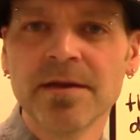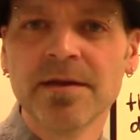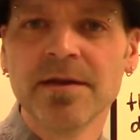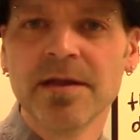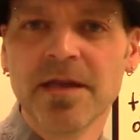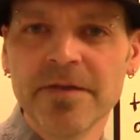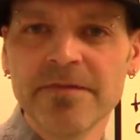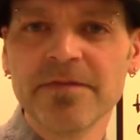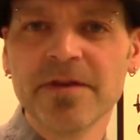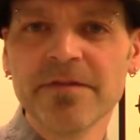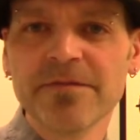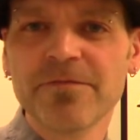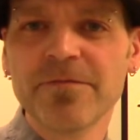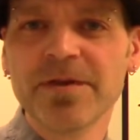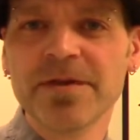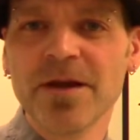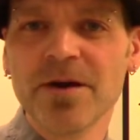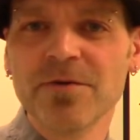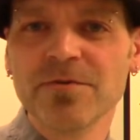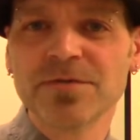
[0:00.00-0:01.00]
even if we
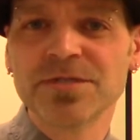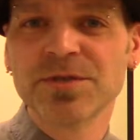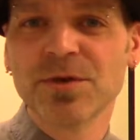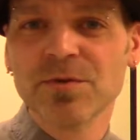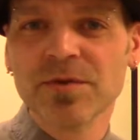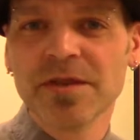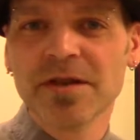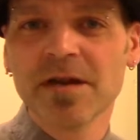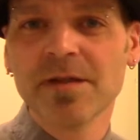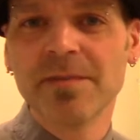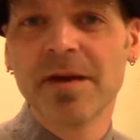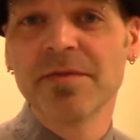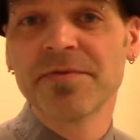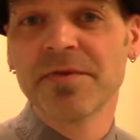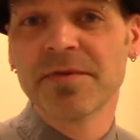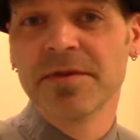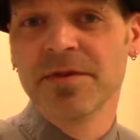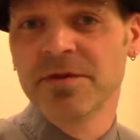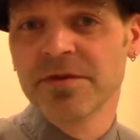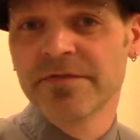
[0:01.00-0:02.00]
know so little about
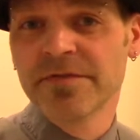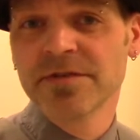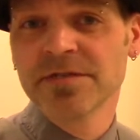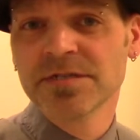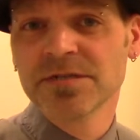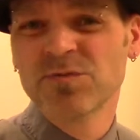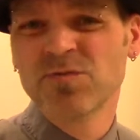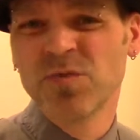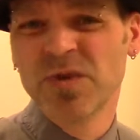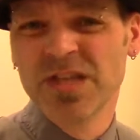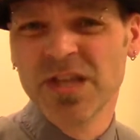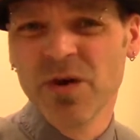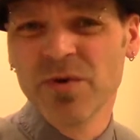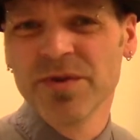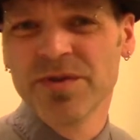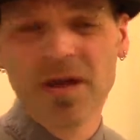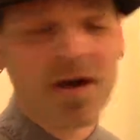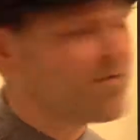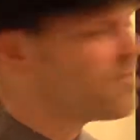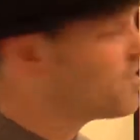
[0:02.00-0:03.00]
the universe, we know enough